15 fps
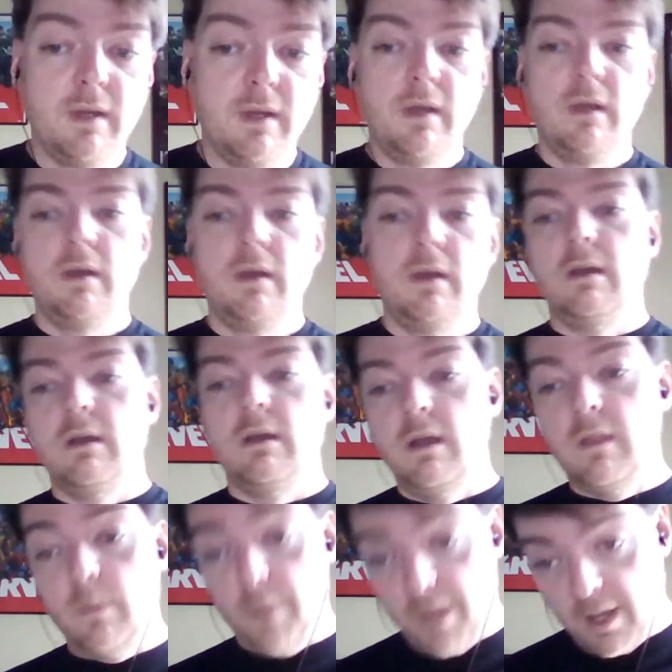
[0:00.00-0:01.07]
Yep.
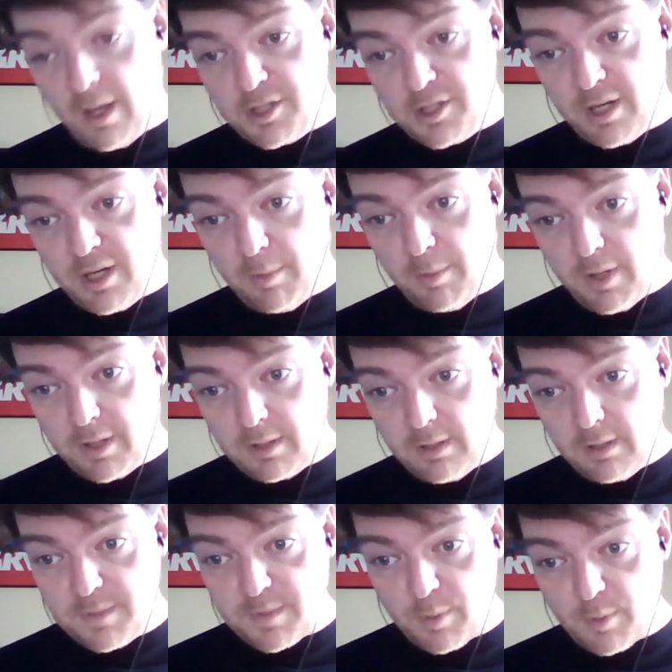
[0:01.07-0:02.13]
And we got a shitty
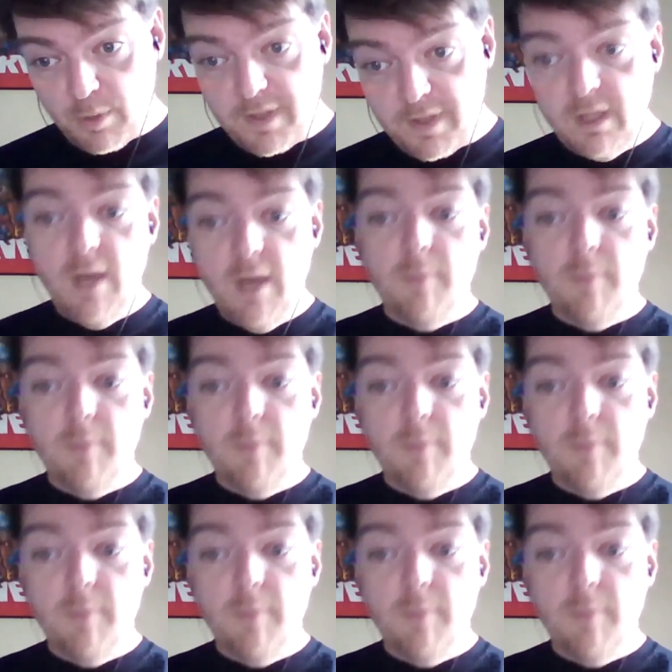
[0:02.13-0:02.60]
Apocalypse movie.